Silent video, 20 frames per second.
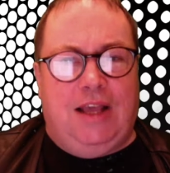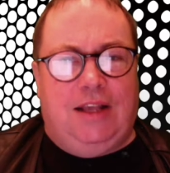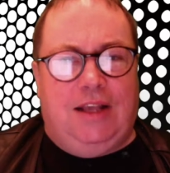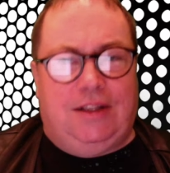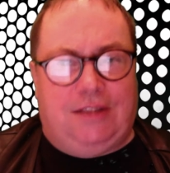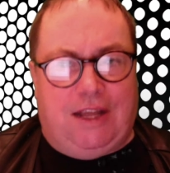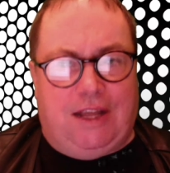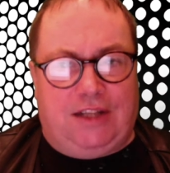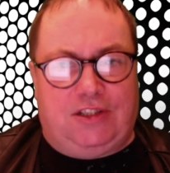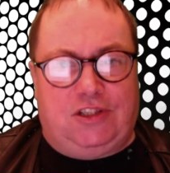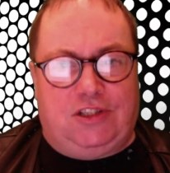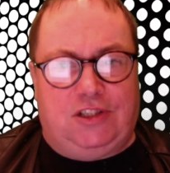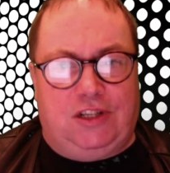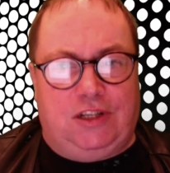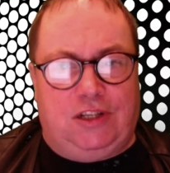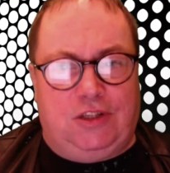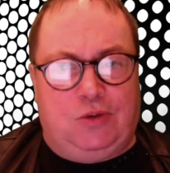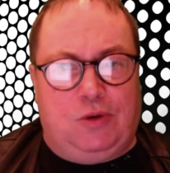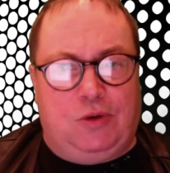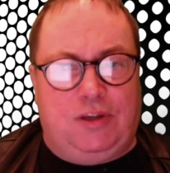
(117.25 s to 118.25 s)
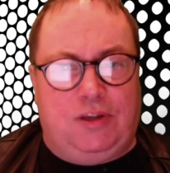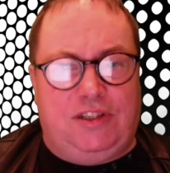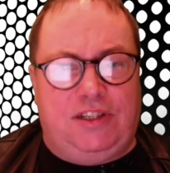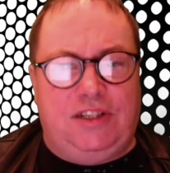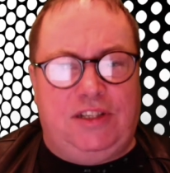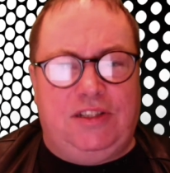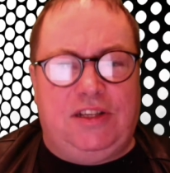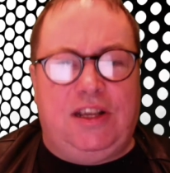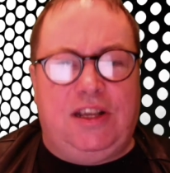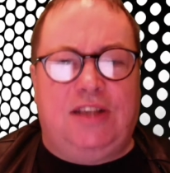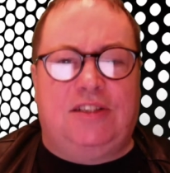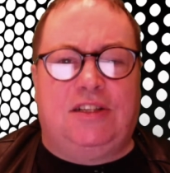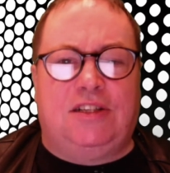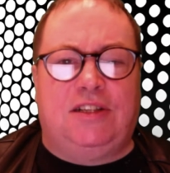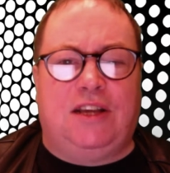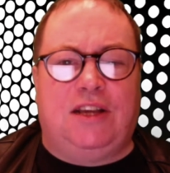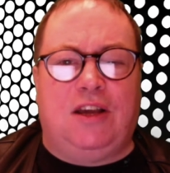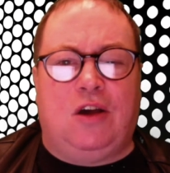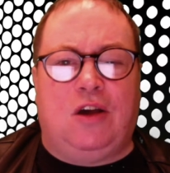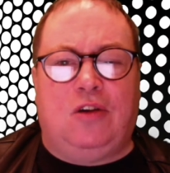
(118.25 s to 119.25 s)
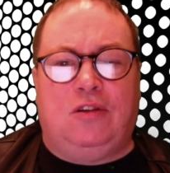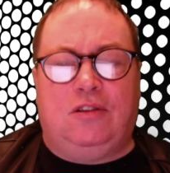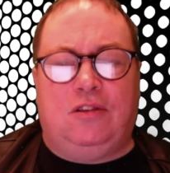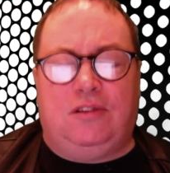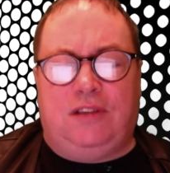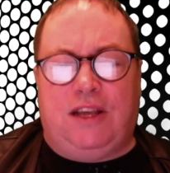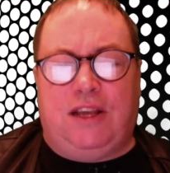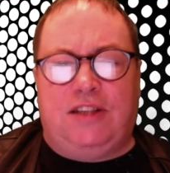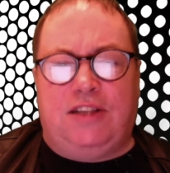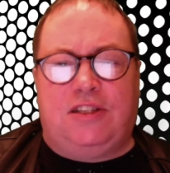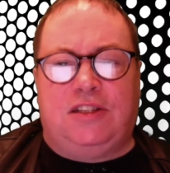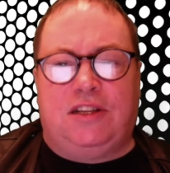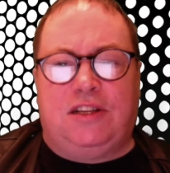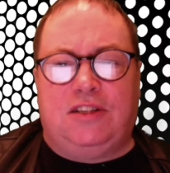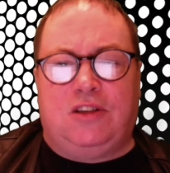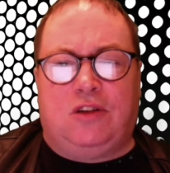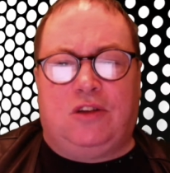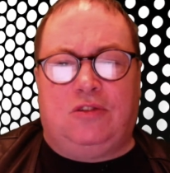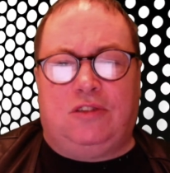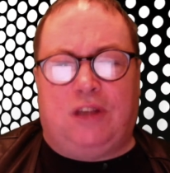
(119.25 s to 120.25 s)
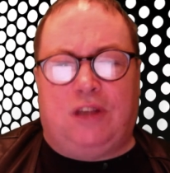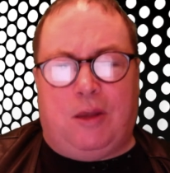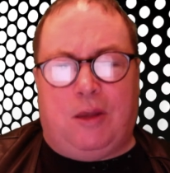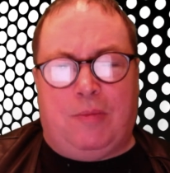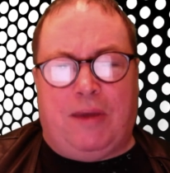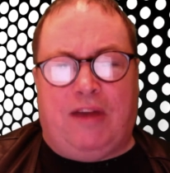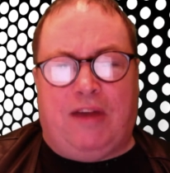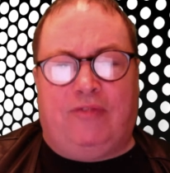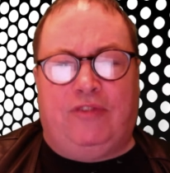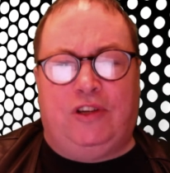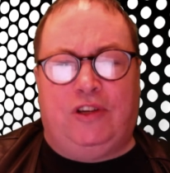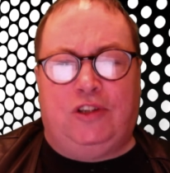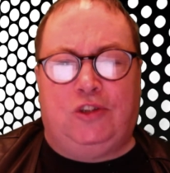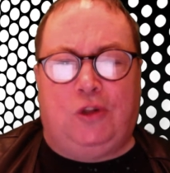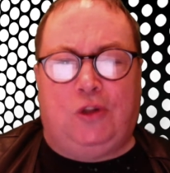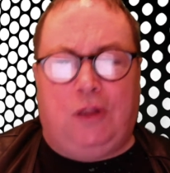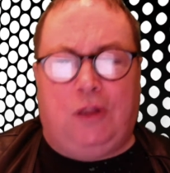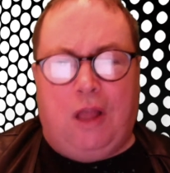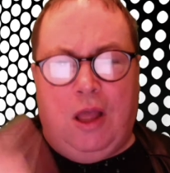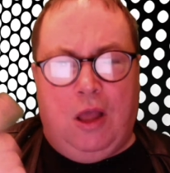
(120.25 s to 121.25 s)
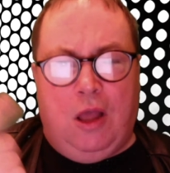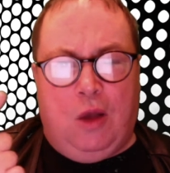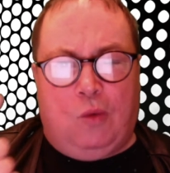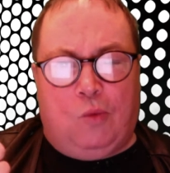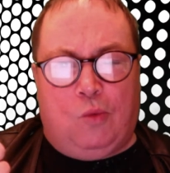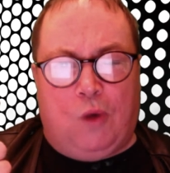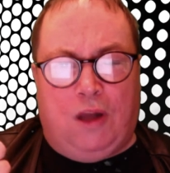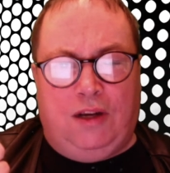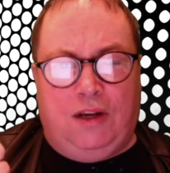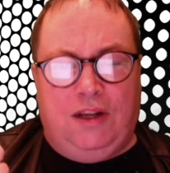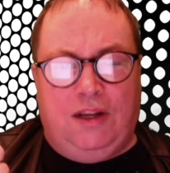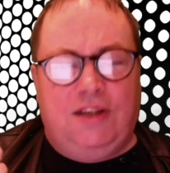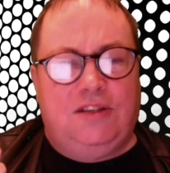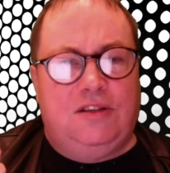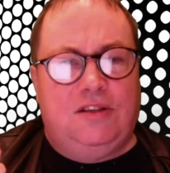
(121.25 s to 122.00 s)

That's today's questions. Yesterday's answer about Virgil. 1.